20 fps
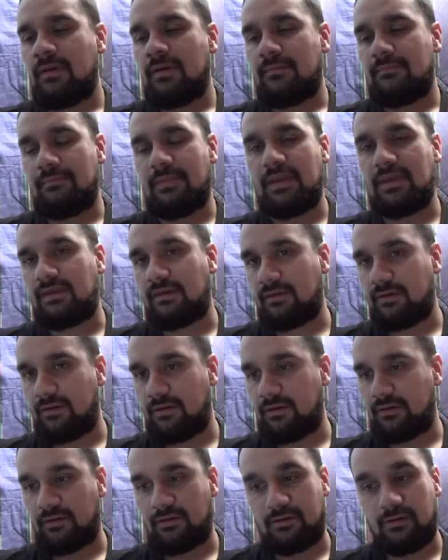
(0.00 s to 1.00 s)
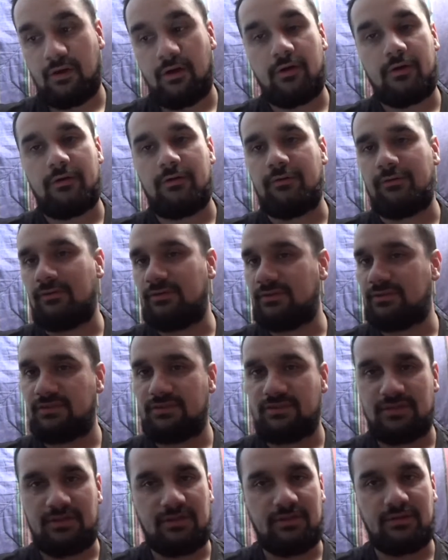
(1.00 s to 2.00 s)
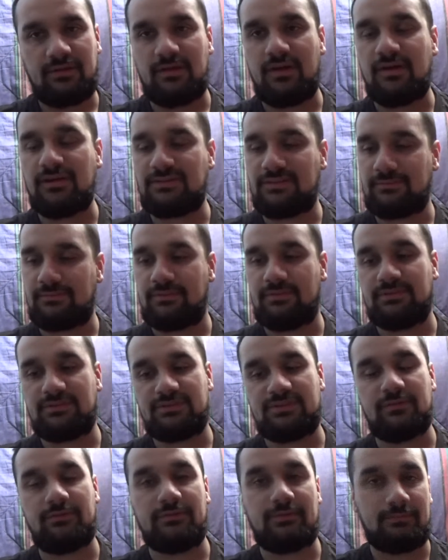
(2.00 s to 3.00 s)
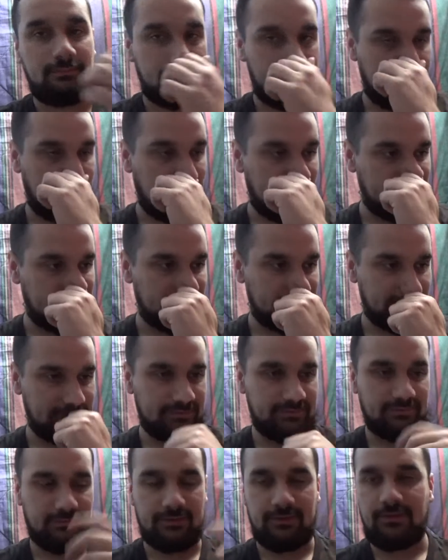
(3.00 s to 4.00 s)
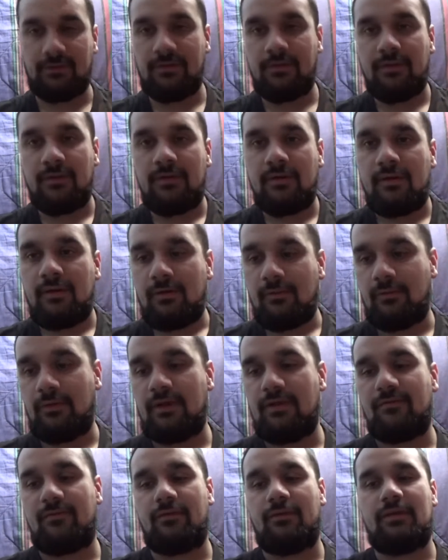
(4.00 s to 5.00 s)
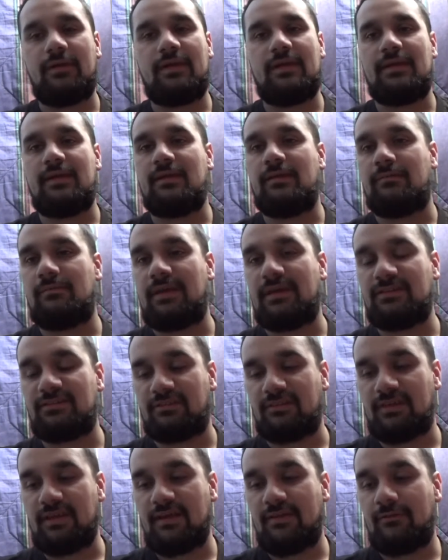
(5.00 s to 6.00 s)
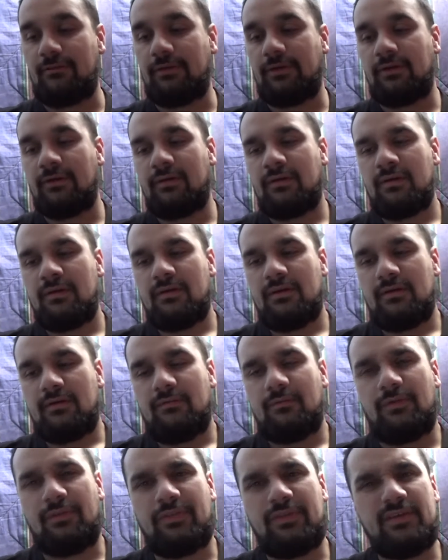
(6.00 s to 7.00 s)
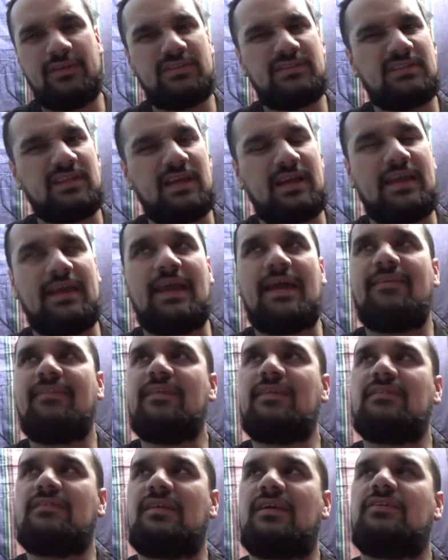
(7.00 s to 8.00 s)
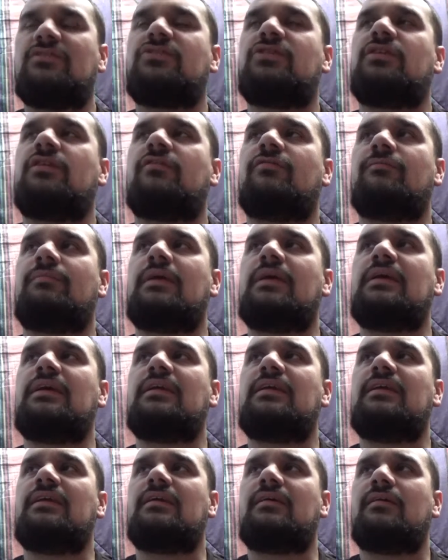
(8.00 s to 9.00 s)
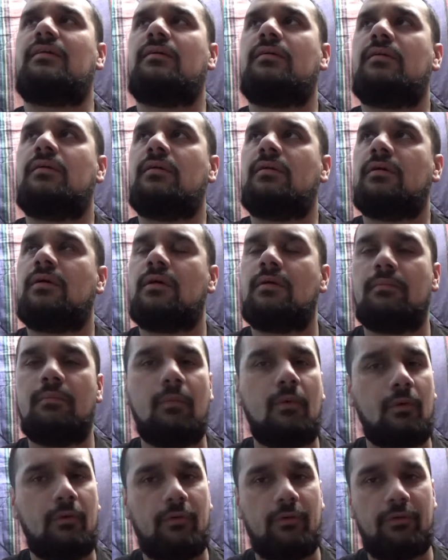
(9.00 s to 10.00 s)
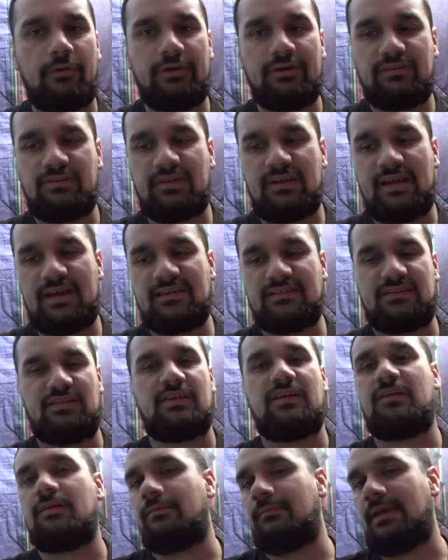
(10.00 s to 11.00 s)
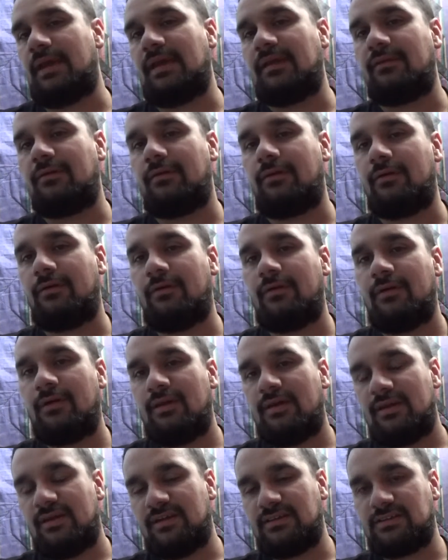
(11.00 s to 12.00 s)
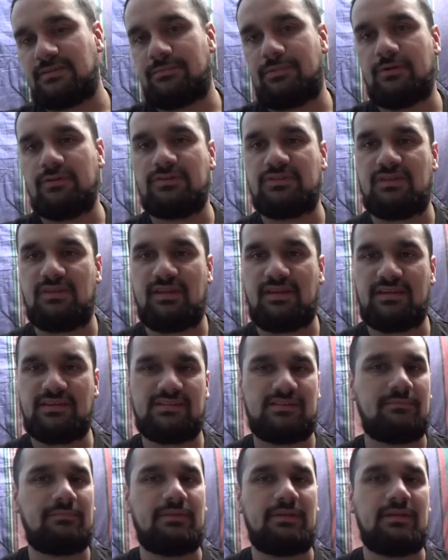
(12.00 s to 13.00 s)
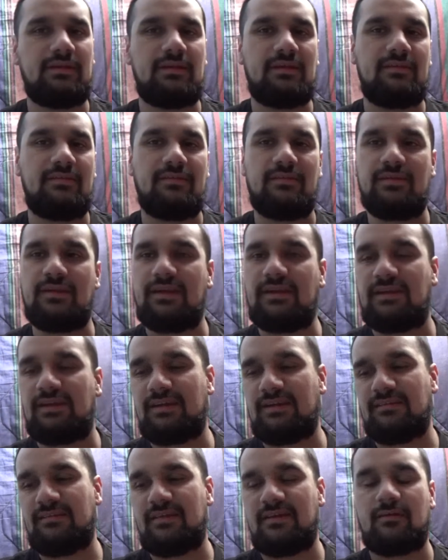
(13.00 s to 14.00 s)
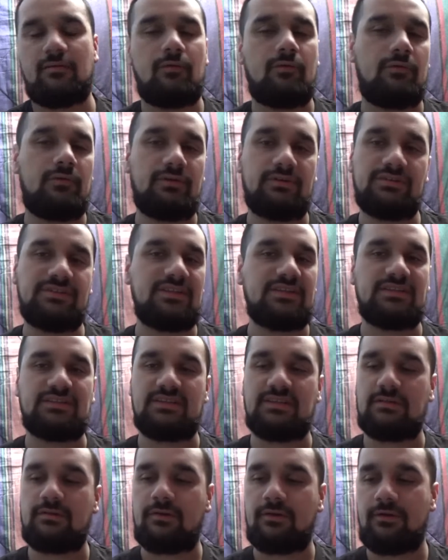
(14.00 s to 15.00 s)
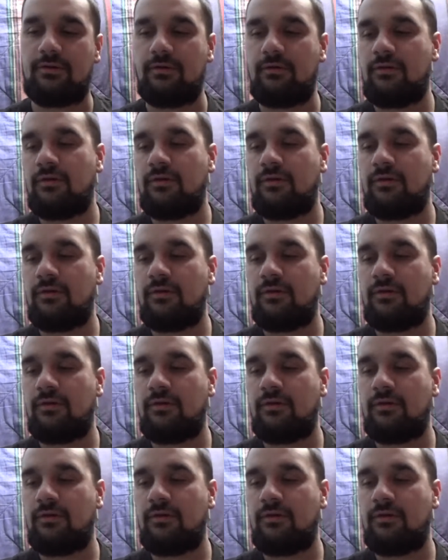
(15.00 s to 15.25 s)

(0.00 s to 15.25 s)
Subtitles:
make a card or a concept or certain monsters or whatever in Magic the Gathering. With this, I had the intention of making it more oriented as a commander as opposed to like something in the 99 deck or 60 card.